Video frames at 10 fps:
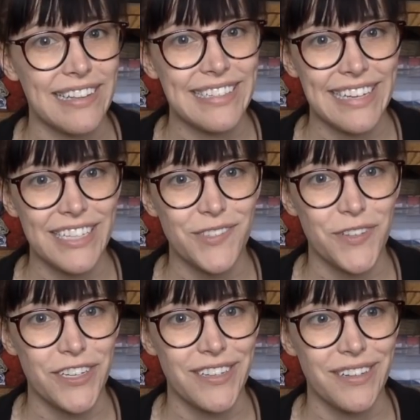these kits
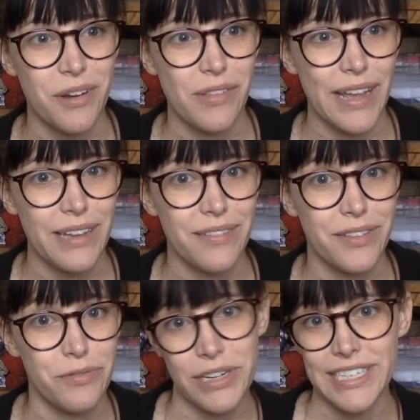for like
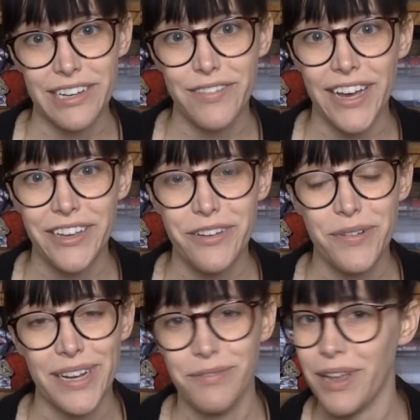the retail value
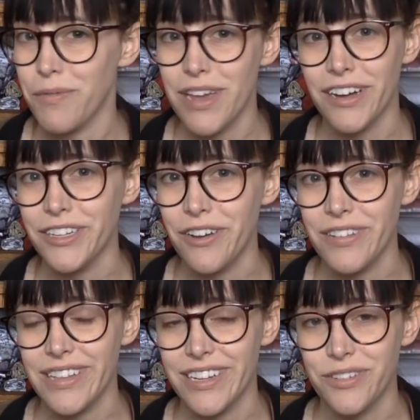when like we all know
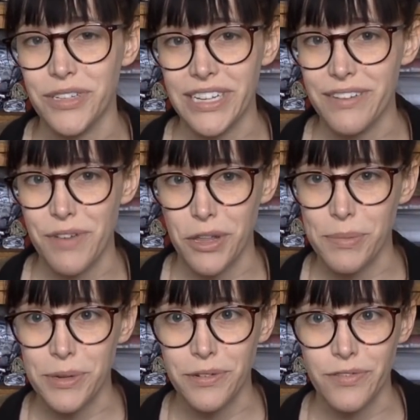that they're really
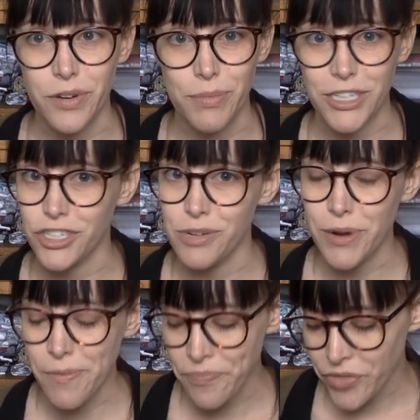available for much
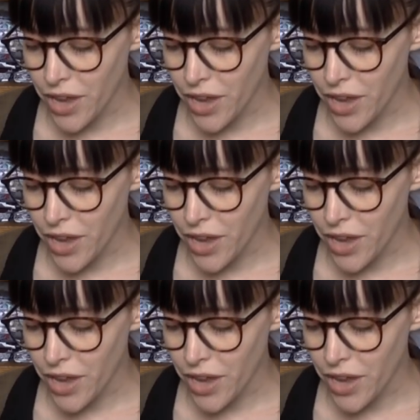cheaper.